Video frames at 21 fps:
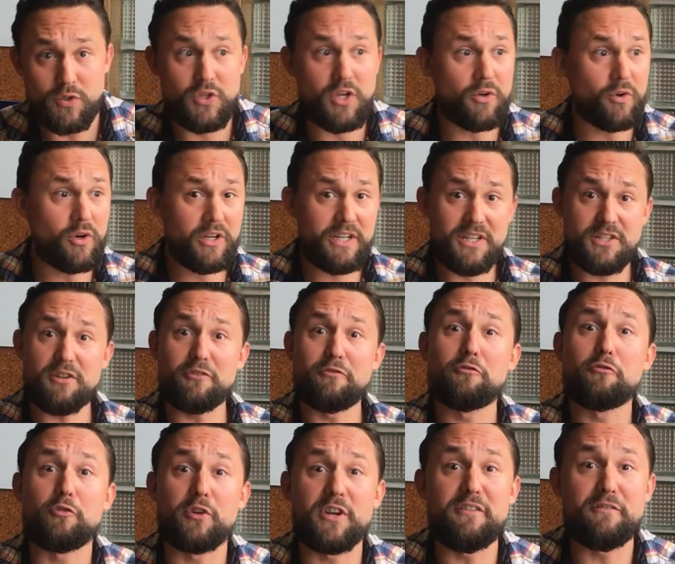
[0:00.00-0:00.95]
There is a
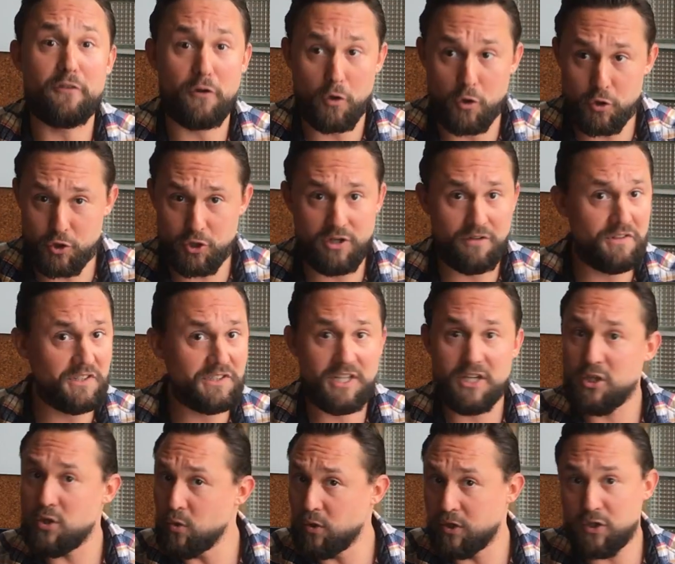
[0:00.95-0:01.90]
free version of it
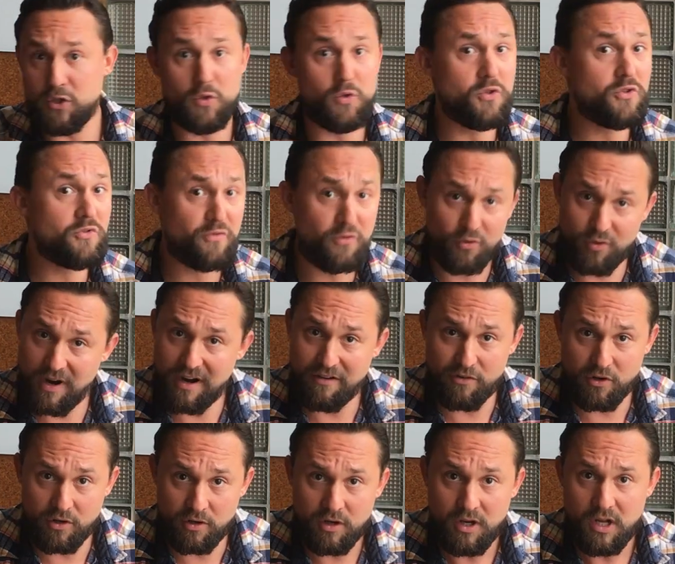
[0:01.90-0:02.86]
that you can use
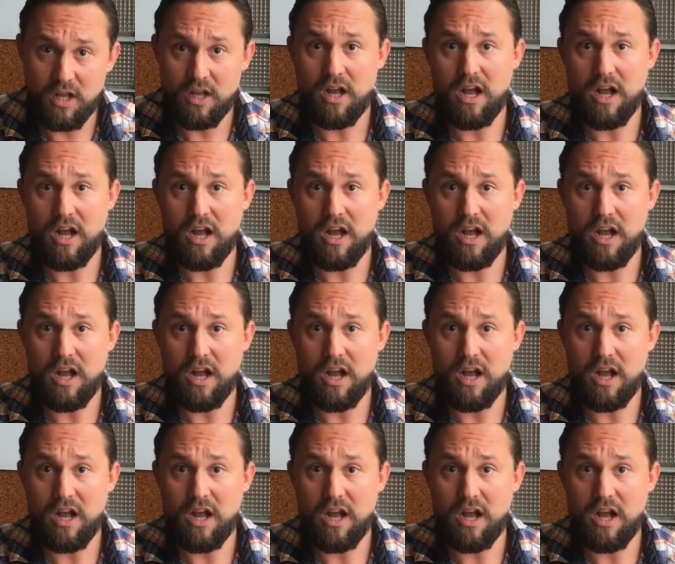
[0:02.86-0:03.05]
forever.